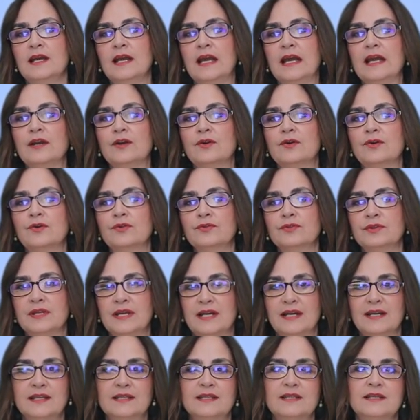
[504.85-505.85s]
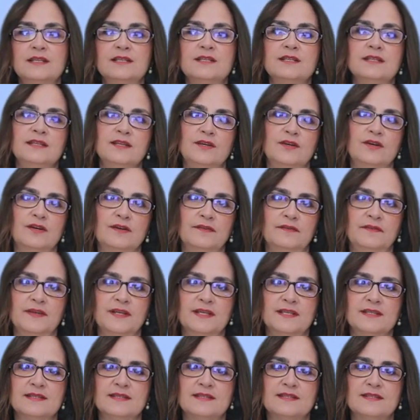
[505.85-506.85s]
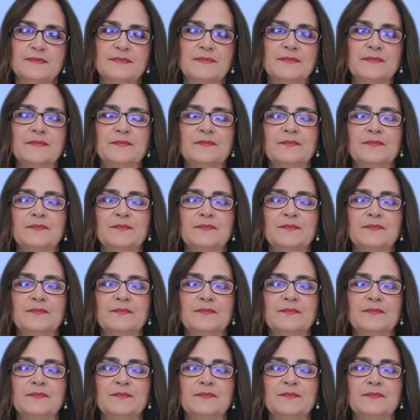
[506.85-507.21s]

and contacted the office.